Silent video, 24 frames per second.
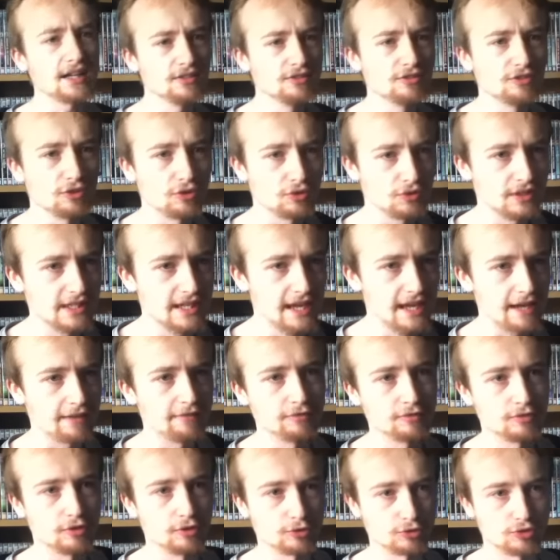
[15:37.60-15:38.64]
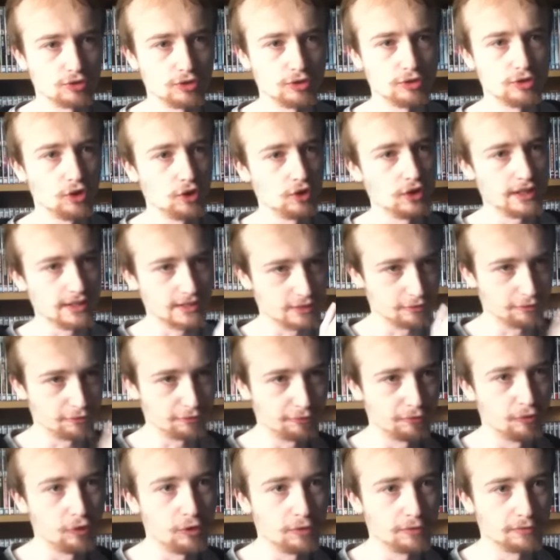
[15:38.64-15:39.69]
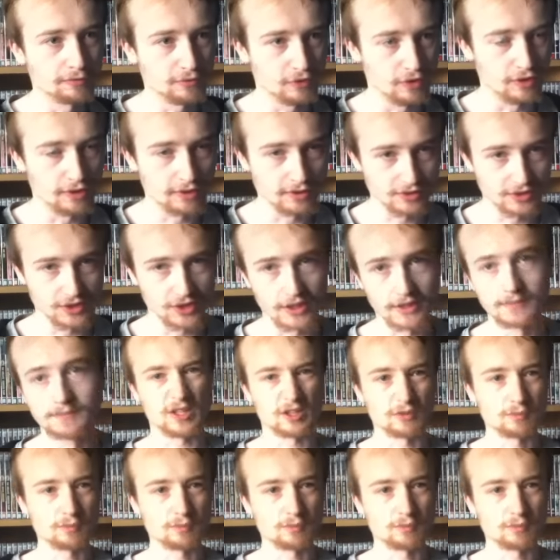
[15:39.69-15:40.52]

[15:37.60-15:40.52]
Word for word: handle the Eighth Doctor a lot like the Fourth Doctor,